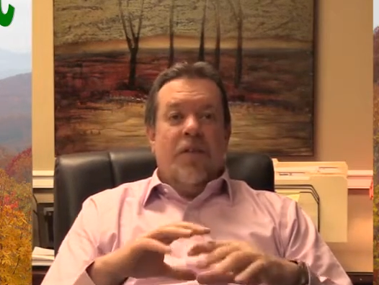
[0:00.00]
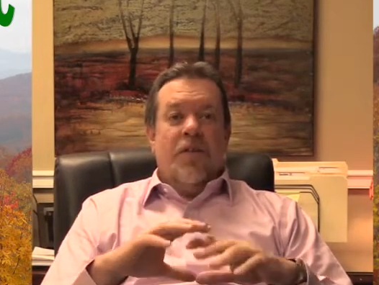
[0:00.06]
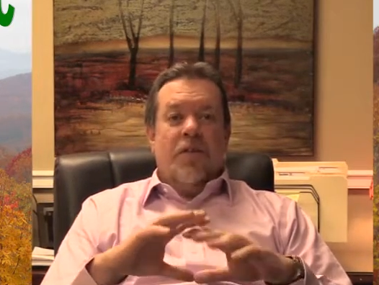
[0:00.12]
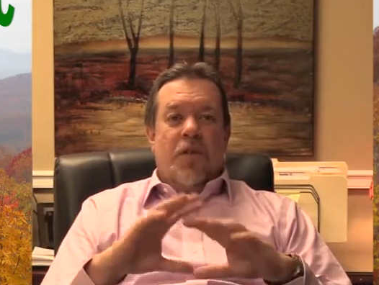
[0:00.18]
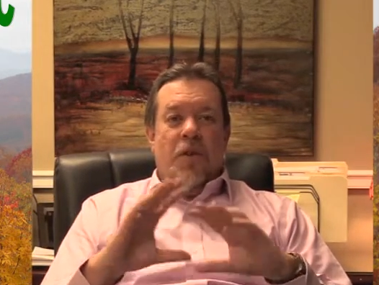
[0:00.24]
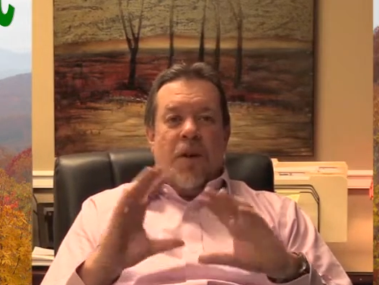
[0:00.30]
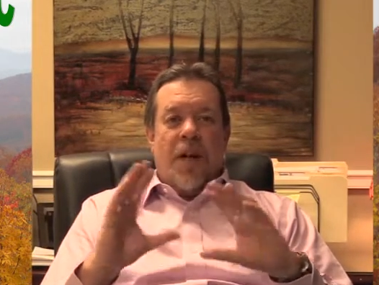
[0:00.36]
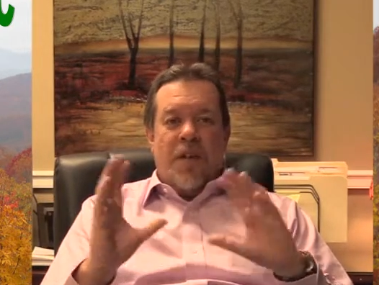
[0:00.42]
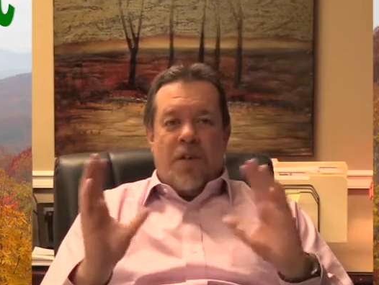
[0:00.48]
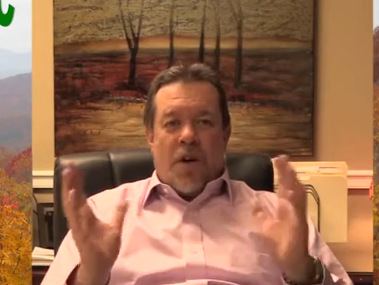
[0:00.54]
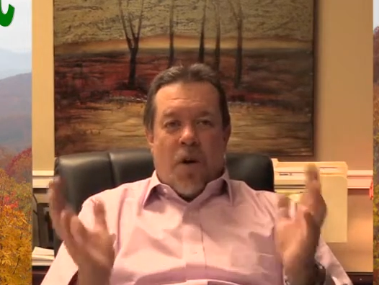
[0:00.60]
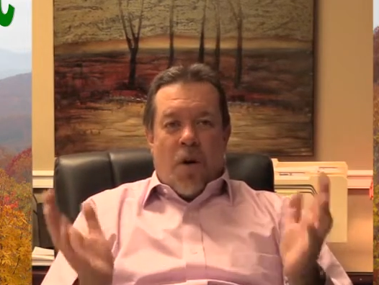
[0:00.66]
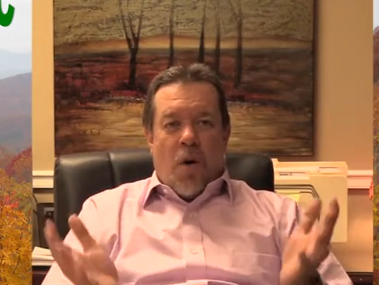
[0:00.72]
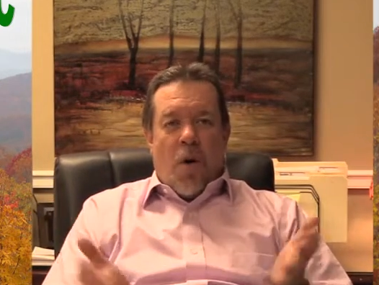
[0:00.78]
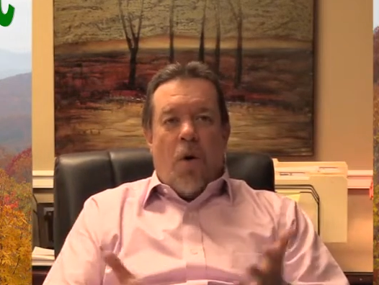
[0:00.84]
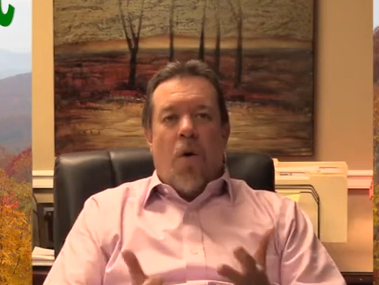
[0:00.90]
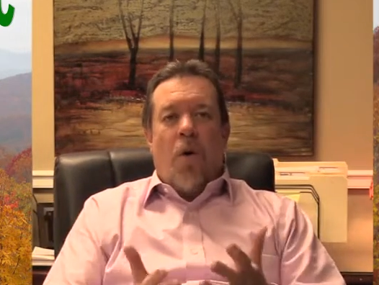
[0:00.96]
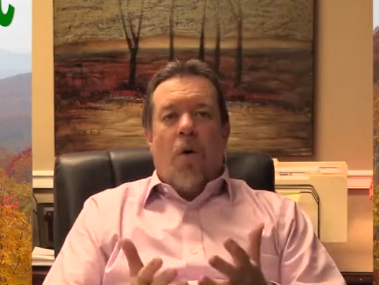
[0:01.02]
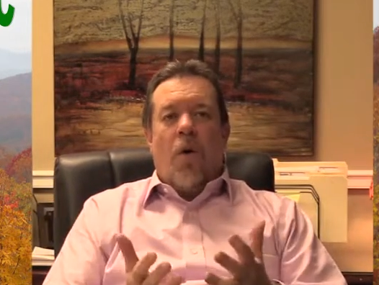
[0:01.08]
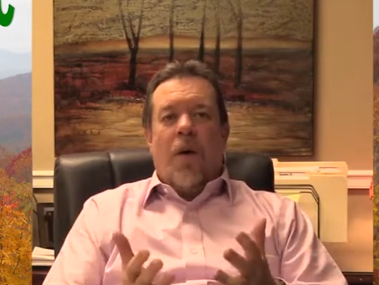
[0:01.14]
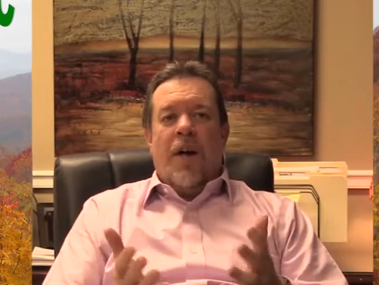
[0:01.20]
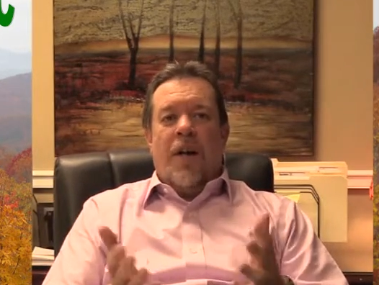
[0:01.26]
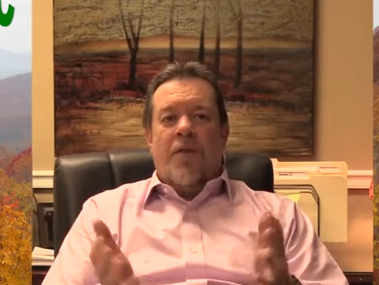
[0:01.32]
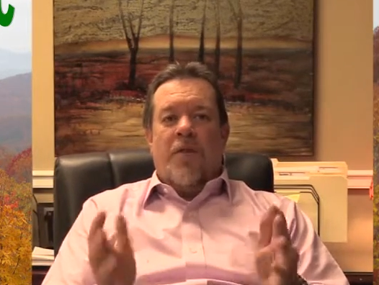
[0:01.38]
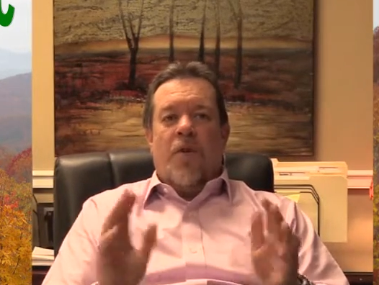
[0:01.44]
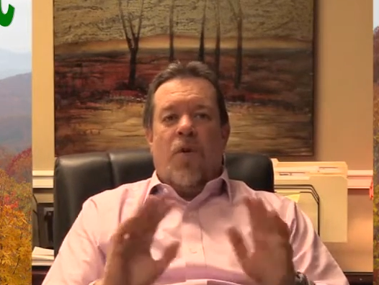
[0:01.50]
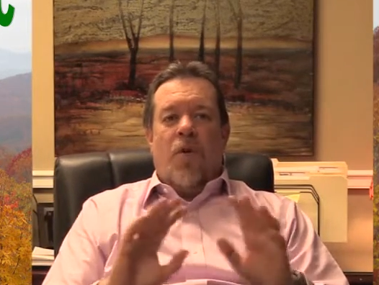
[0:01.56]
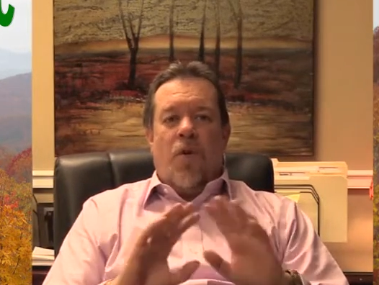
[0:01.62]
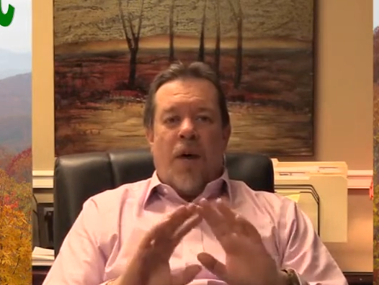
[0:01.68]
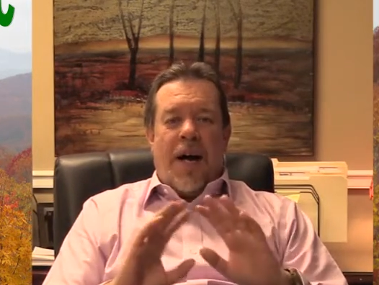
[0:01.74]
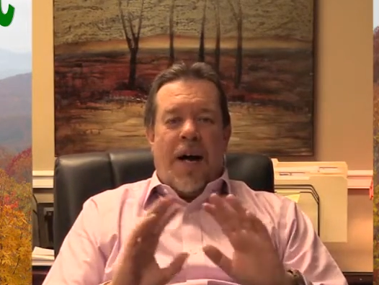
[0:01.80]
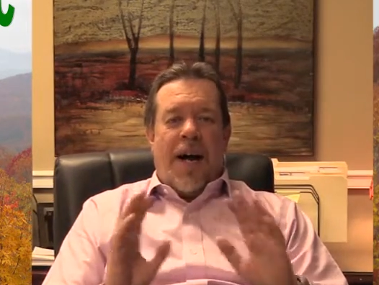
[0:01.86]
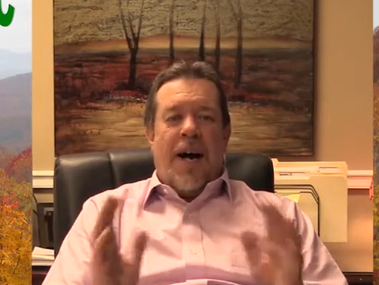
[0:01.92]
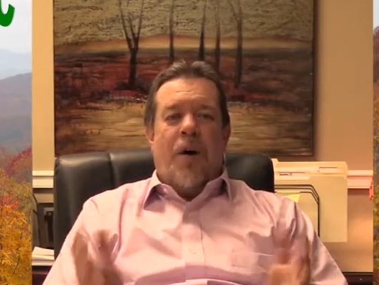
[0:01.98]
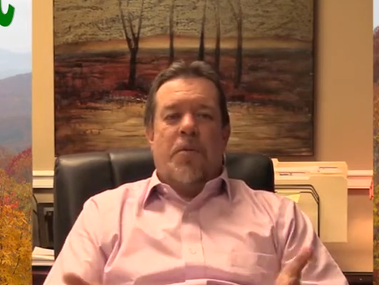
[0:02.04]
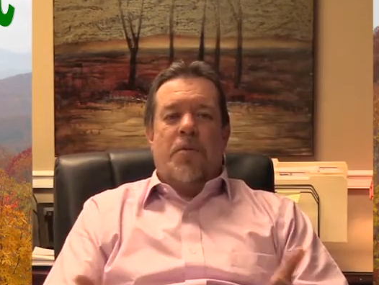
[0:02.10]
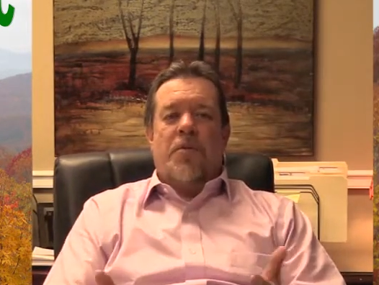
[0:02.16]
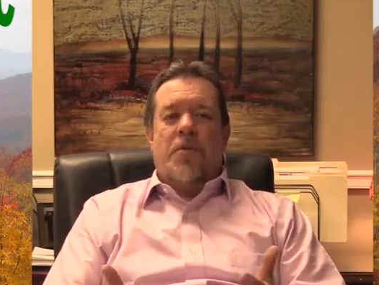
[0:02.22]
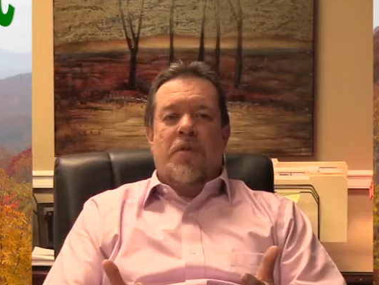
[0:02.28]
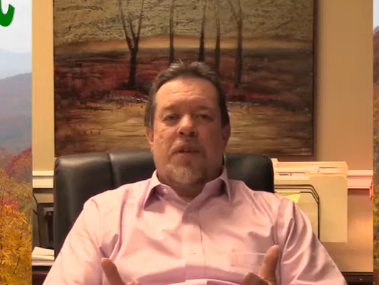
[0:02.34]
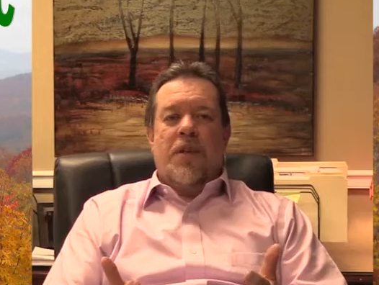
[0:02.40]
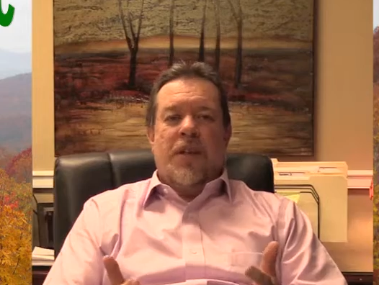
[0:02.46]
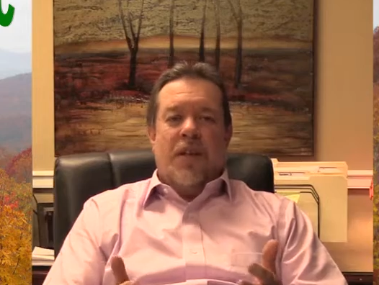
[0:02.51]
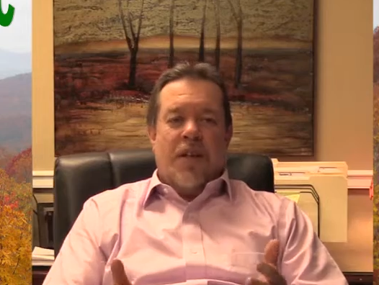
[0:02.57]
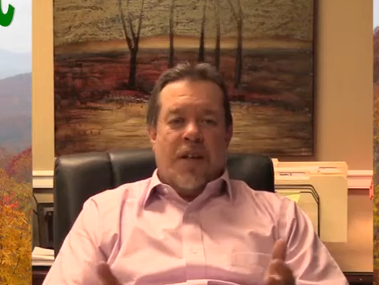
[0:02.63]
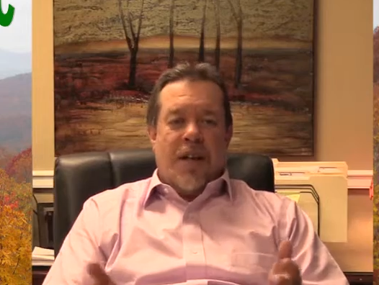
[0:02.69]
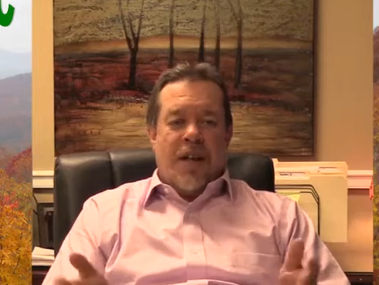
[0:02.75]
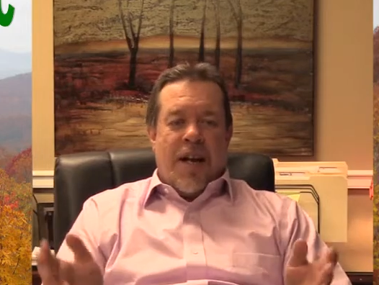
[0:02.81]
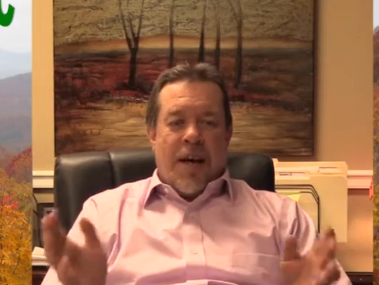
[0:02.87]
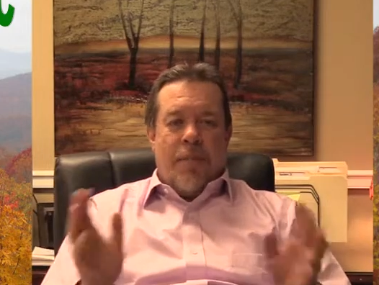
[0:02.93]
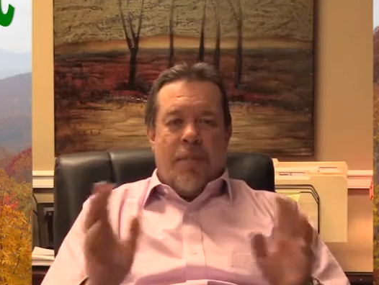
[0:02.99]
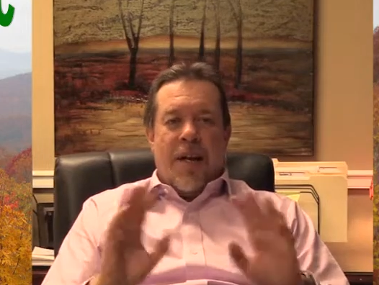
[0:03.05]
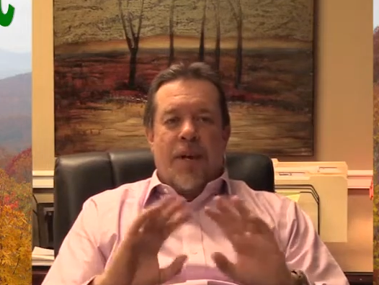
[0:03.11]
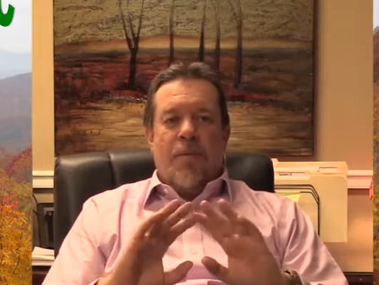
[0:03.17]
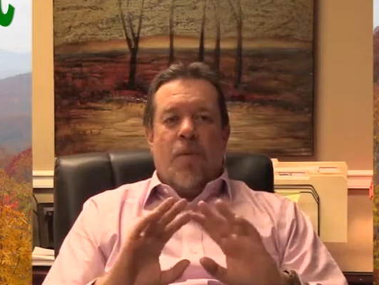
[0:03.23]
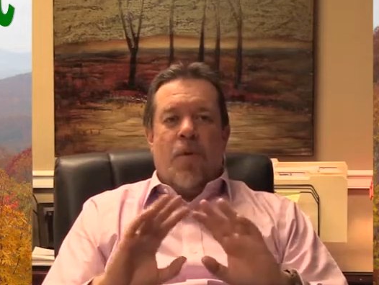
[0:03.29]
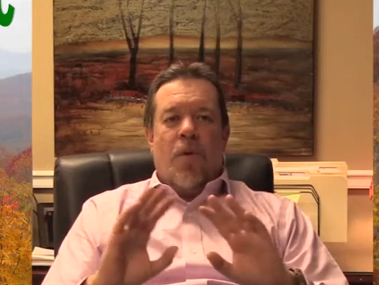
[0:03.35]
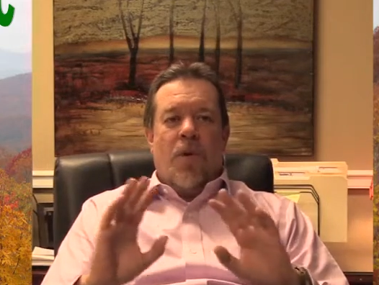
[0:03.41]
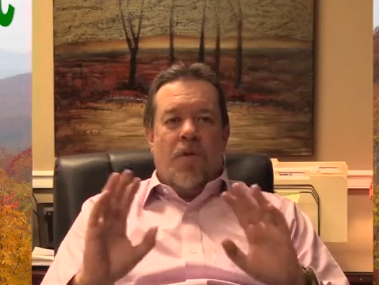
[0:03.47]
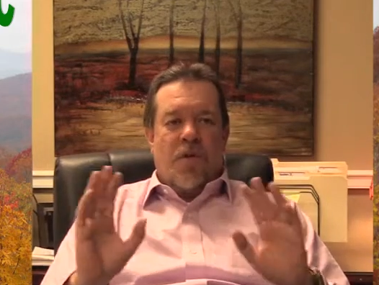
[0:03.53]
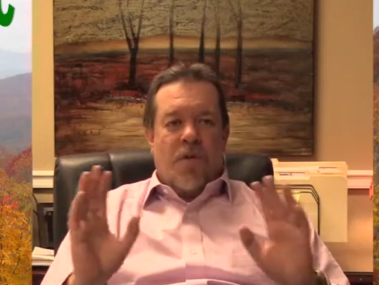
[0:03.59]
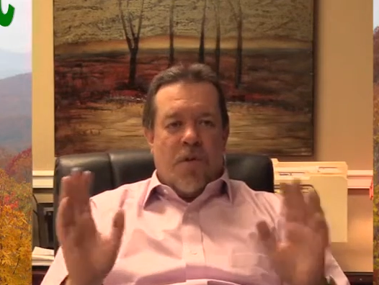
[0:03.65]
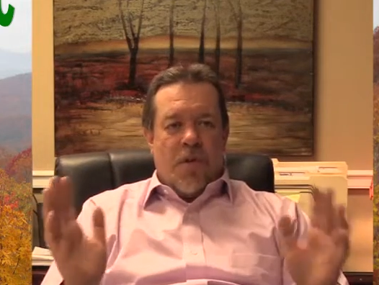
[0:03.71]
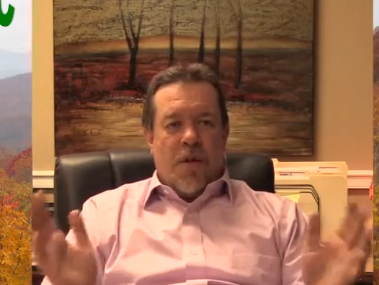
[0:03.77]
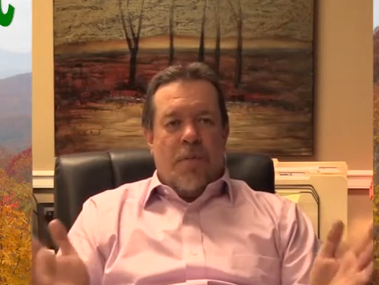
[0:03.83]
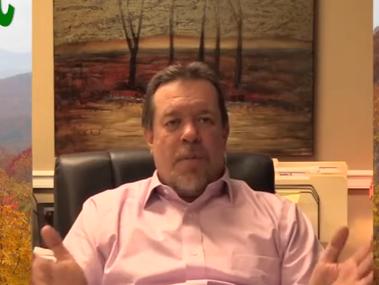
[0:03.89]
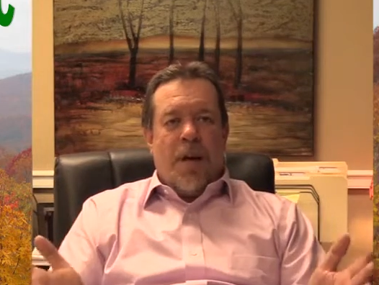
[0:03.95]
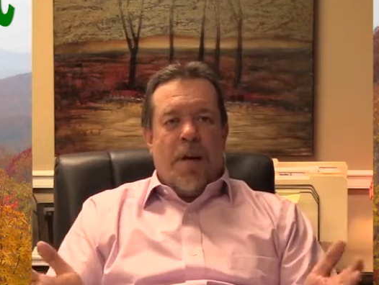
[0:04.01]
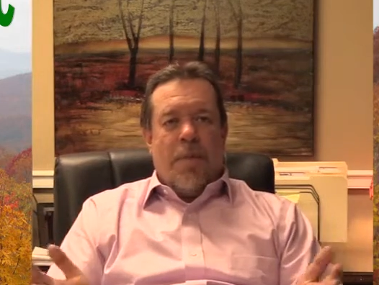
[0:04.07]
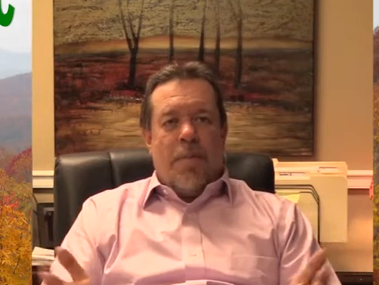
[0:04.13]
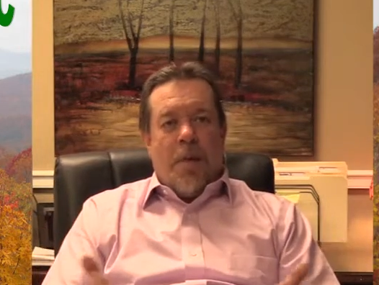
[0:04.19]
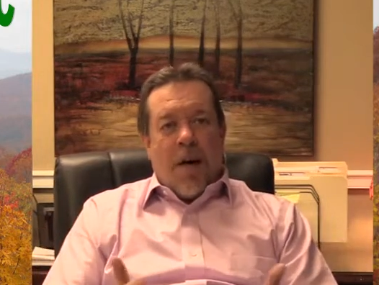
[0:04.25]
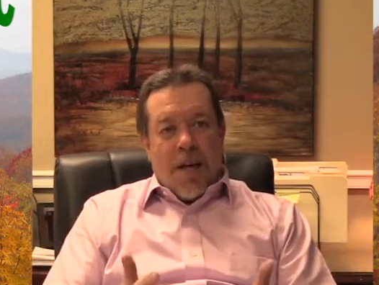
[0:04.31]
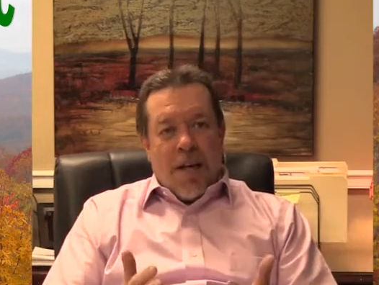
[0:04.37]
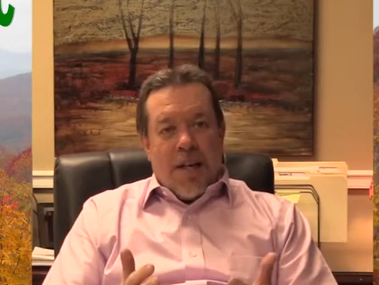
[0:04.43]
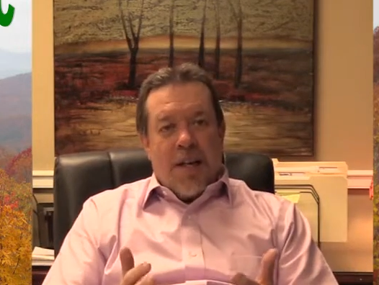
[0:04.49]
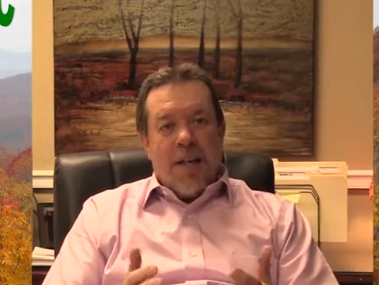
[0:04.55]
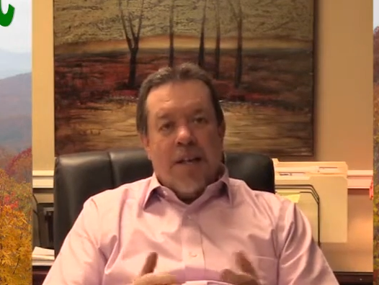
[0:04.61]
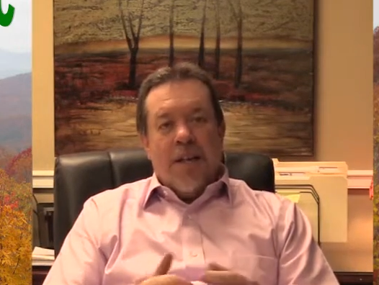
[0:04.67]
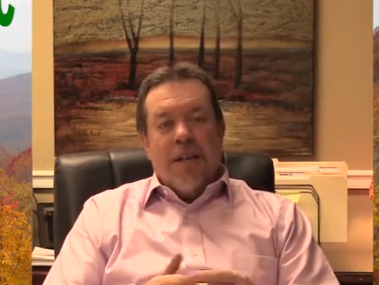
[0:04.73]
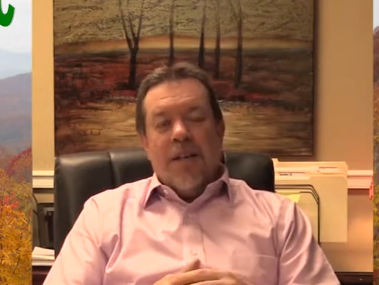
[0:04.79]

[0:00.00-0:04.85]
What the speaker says: So as a whole, as the whole house cannot make more than a certain amount of money,